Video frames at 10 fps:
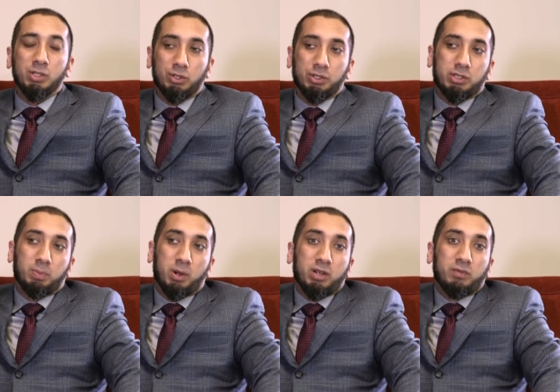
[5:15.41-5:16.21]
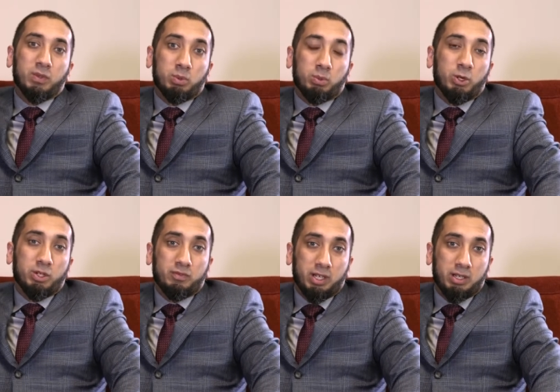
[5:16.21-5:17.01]
So this is part of the
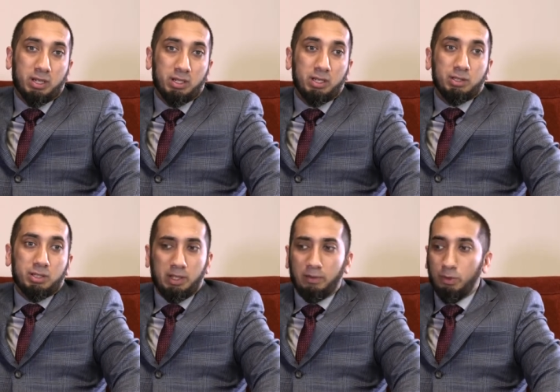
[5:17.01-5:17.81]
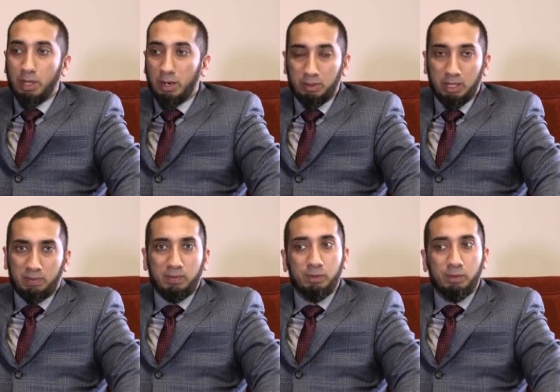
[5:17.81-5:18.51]
reward of Jannah to give you that relief.